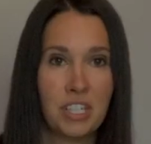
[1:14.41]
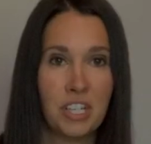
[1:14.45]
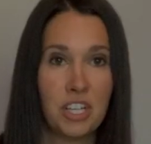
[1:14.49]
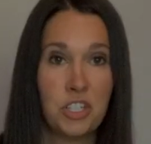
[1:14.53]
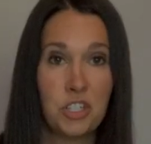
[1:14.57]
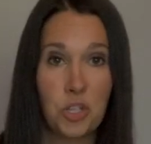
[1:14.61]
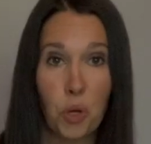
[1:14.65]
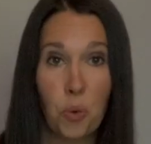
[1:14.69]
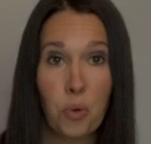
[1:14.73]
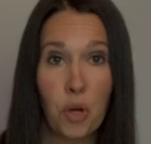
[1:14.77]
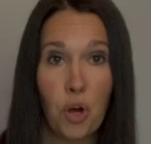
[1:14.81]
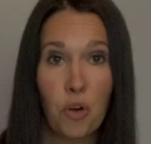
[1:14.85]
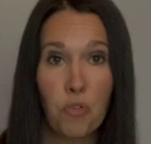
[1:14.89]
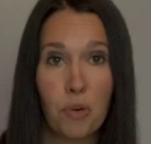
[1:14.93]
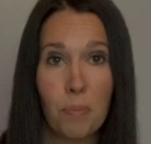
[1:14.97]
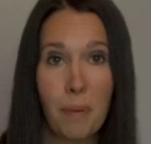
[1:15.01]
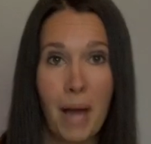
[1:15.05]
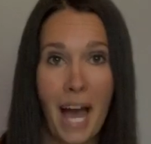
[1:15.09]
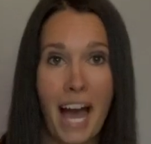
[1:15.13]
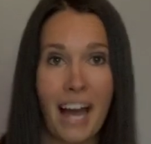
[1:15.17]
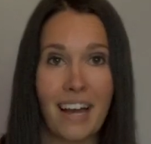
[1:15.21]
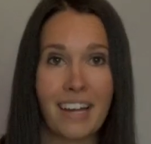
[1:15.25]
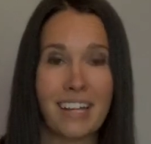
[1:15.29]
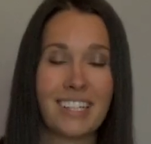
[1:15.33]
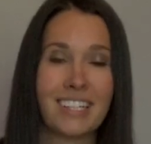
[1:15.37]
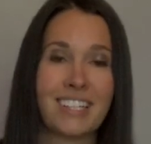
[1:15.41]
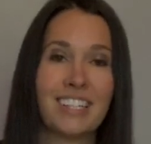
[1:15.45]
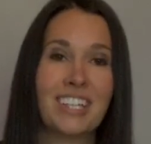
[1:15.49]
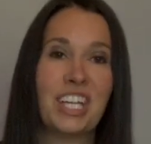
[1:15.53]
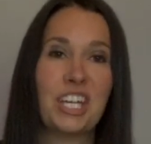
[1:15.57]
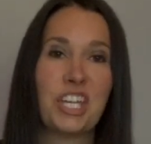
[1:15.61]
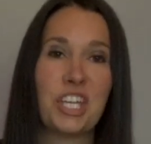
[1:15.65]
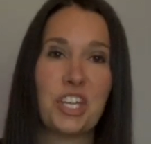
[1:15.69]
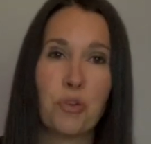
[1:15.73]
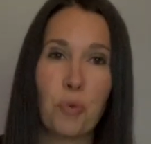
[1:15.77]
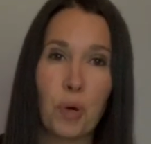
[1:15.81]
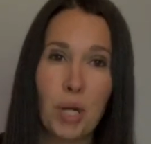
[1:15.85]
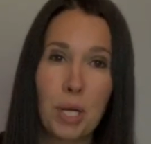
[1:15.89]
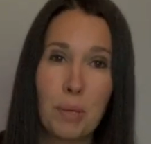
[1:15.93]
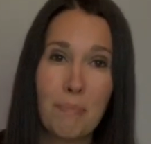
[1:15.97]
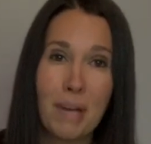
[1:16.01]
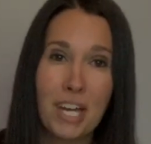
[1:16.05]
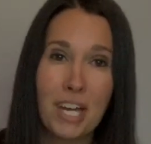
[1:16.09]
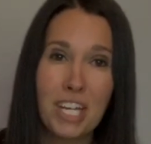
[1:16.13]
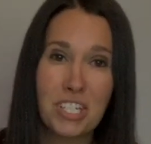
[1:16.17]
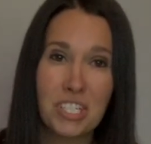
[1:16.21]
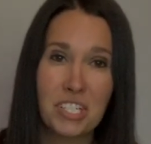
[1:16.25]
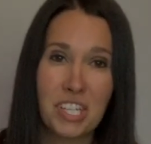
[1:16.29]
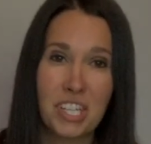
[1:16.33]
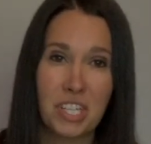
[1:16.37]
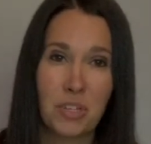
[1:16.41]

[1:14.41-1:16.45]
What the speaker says: don't overpack. You want to make sure that